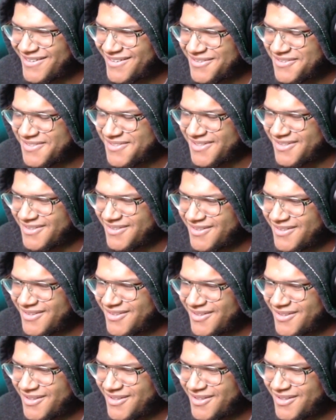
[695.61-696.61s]
What is,
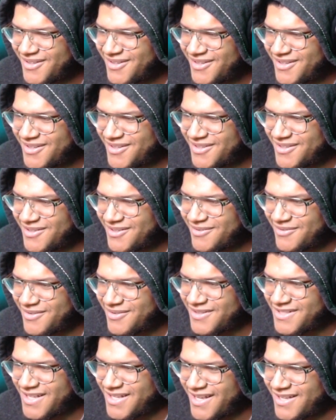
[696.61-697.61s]

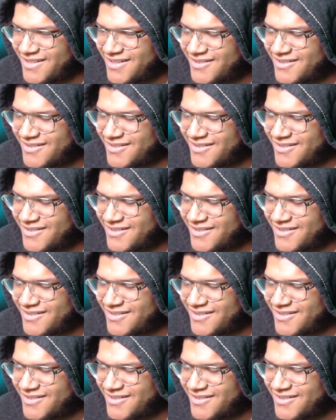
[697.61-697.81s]
what is that?